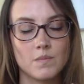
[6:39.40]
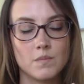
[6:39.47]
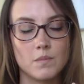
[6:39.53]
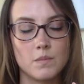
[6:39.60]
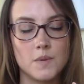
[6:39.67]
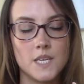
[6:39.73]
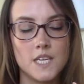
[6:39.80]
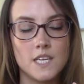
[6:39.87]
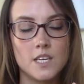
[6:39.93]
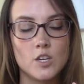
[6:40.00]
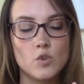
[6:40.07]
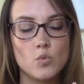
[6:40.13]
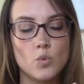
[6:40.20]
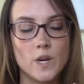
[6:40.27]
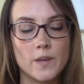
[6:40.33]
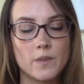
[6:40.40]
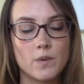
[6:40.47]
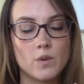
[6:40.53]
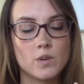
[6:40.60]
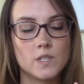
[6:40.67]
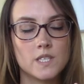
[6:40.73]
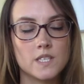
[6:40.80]
Be with
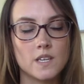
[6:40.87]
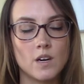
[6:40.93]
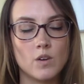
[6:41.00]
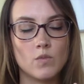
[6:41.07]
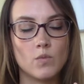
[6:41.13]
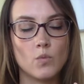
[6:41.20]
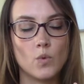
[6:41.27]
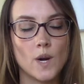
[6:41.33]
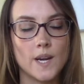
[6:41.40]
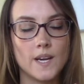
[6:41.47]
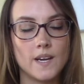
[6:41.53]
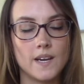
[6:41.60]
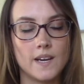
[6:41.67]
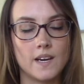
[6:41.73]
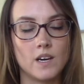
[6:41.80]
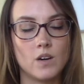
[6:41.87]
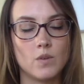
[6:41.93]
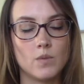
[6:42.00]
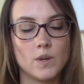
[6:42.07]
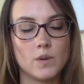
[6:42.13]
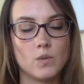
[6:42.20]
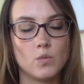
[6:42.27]
yourself right now
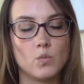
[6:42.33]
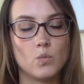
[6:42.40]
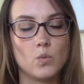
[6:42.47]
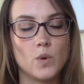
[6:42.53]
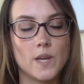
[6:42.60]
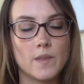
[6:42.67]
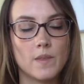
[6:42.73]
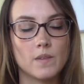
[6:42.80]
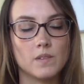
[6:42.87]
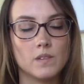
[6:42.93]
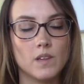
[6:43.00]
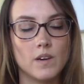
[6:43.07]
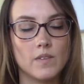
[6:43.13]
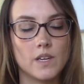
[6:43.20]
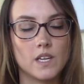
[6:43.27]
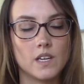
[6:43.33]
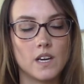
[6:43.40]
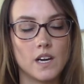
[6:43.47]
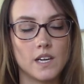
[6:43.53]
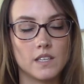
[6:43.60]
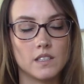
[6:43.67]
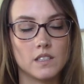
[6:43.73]
with loving
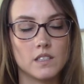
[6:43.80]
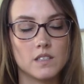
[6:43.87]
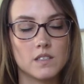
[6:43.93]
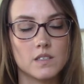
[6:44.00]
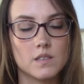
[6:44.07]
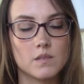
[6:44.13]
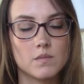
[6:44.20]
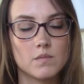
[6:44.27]
kindness.